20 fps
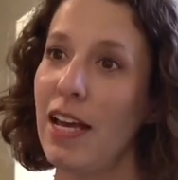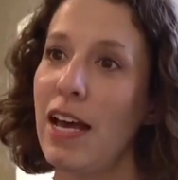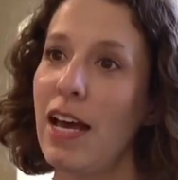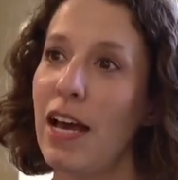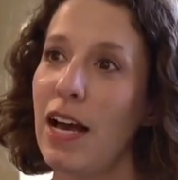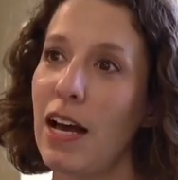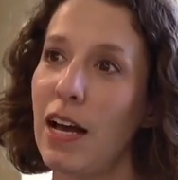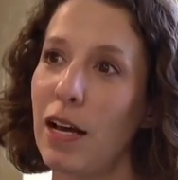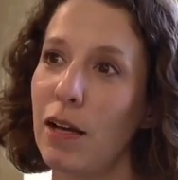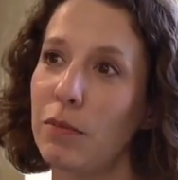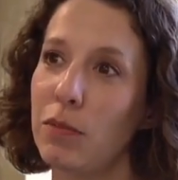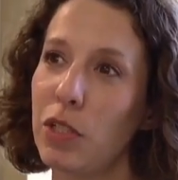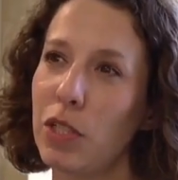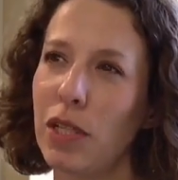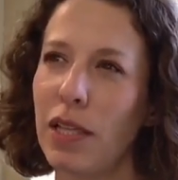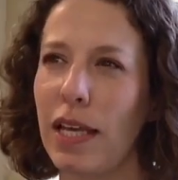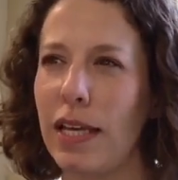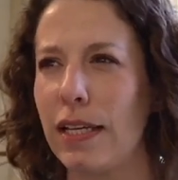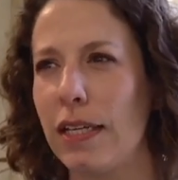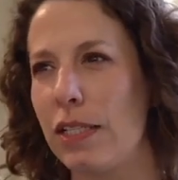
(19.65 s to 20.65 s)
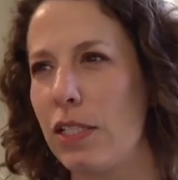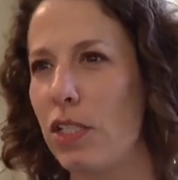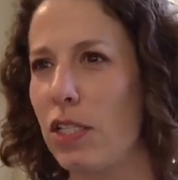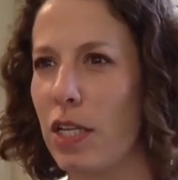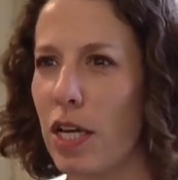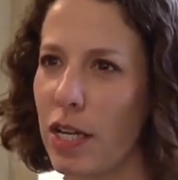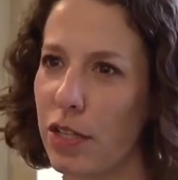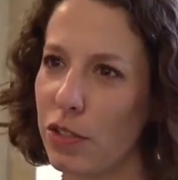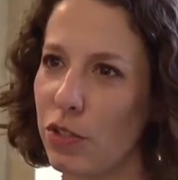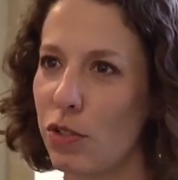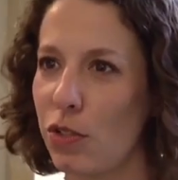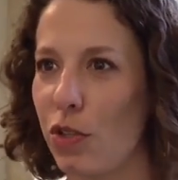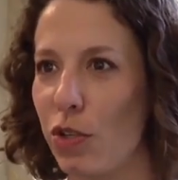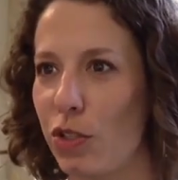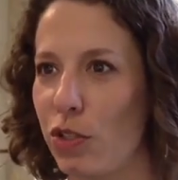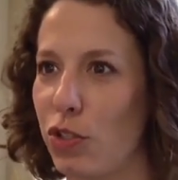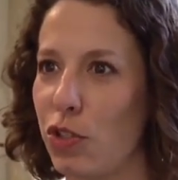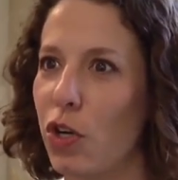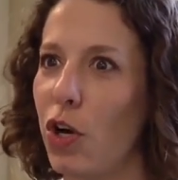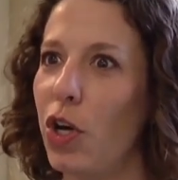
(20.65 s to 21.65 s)
um, to like a dusk
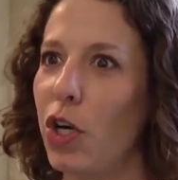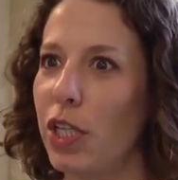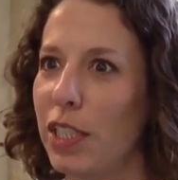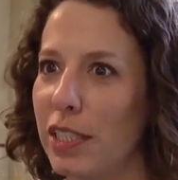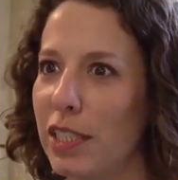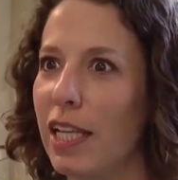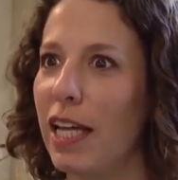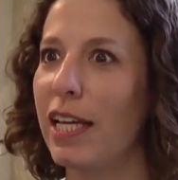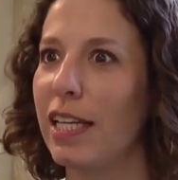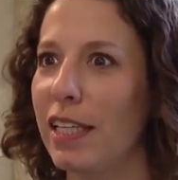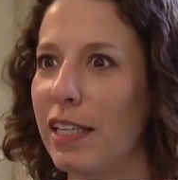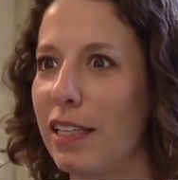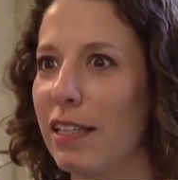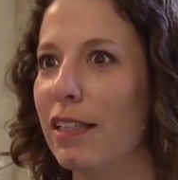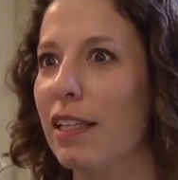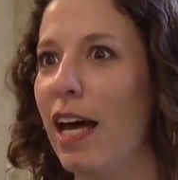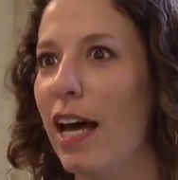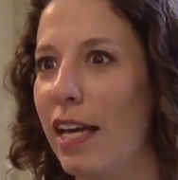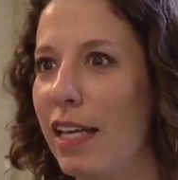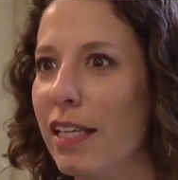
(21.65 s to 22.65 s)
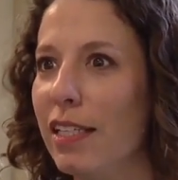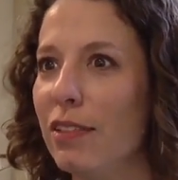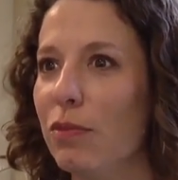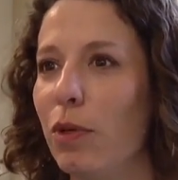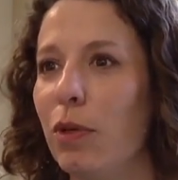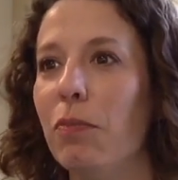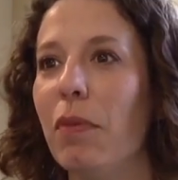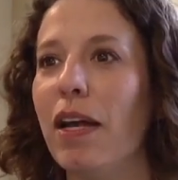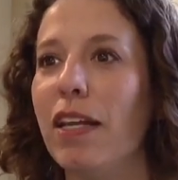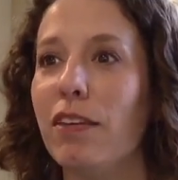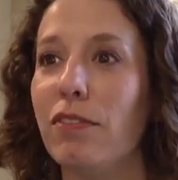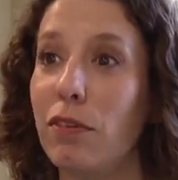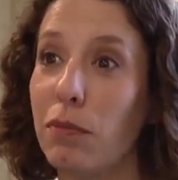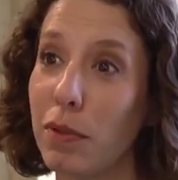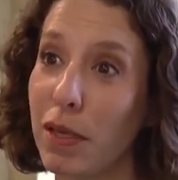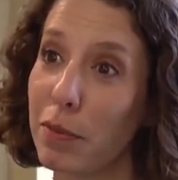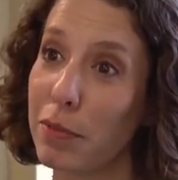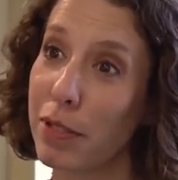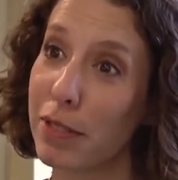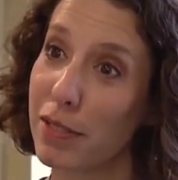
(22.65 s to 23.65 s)
or dawn-like light. We might even
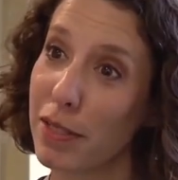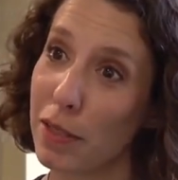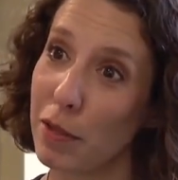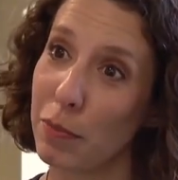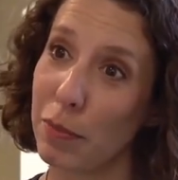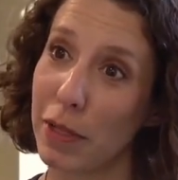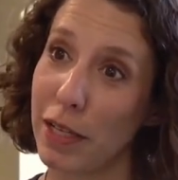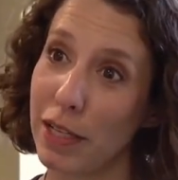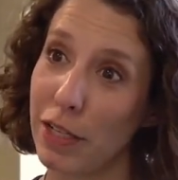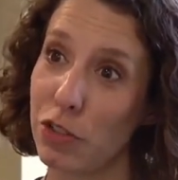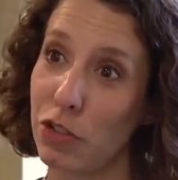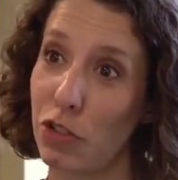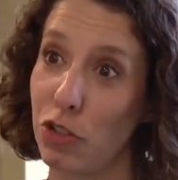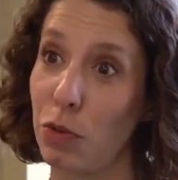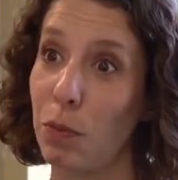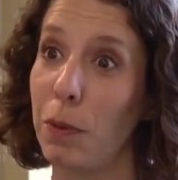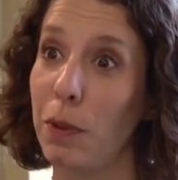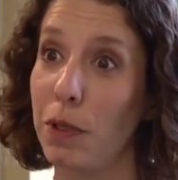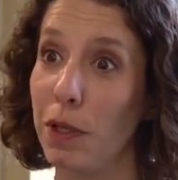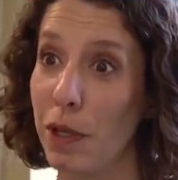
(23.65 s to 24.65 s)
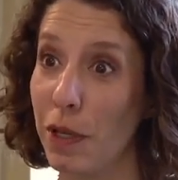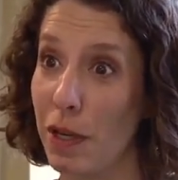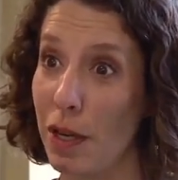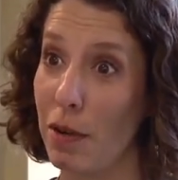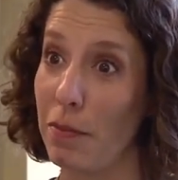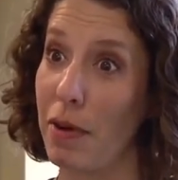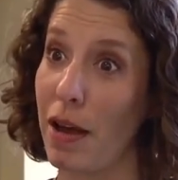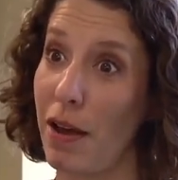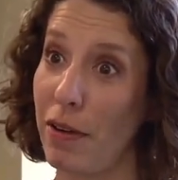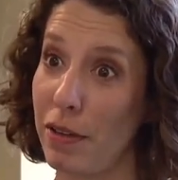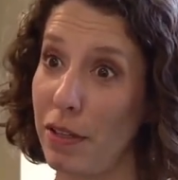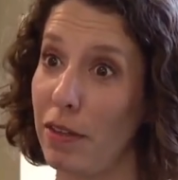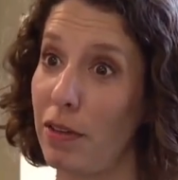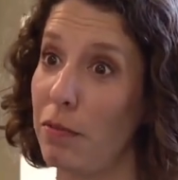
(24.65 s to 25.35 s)
be able to see the planet Jupiter come out in the